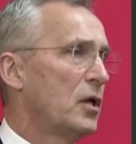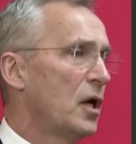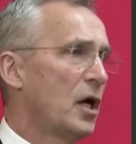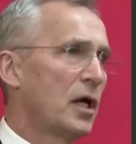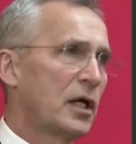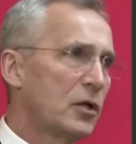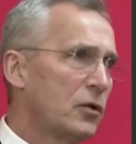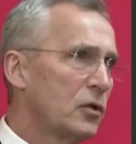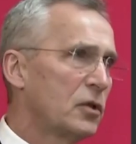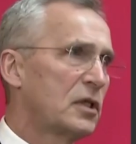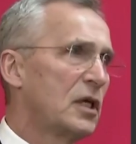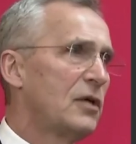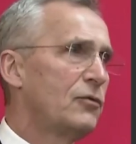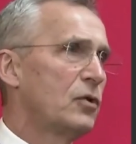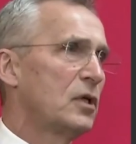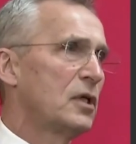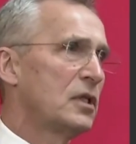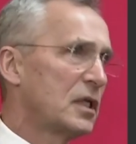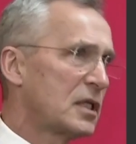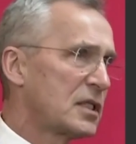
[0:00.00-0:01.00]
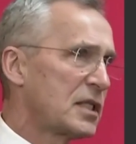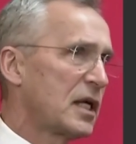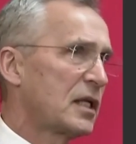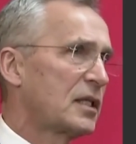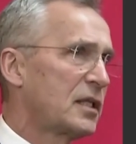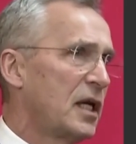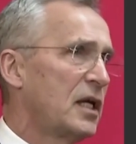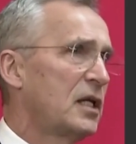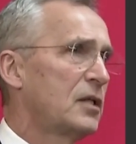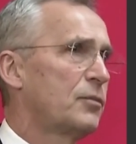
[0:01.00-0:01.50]
I cannot give you an
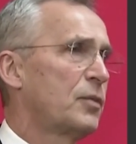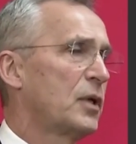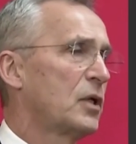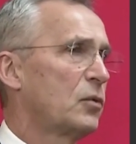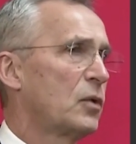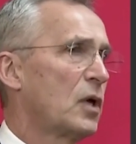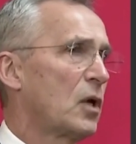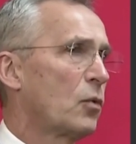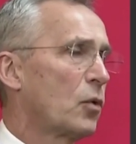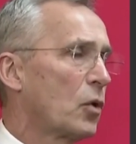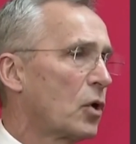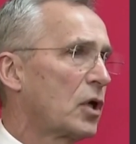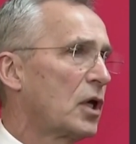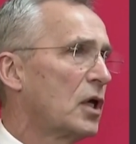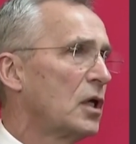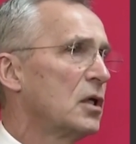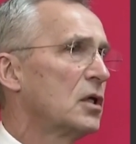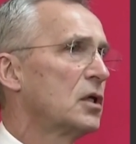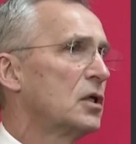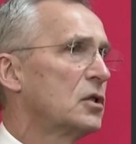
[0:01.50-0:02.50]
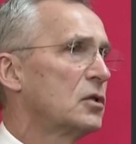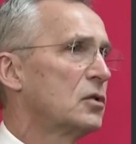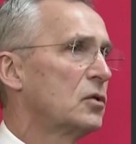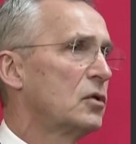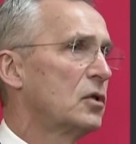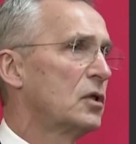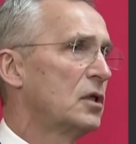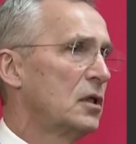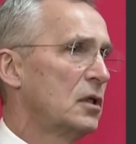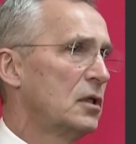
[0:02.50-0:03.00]
exact date, but we are working
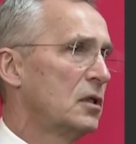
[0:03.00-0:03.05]
to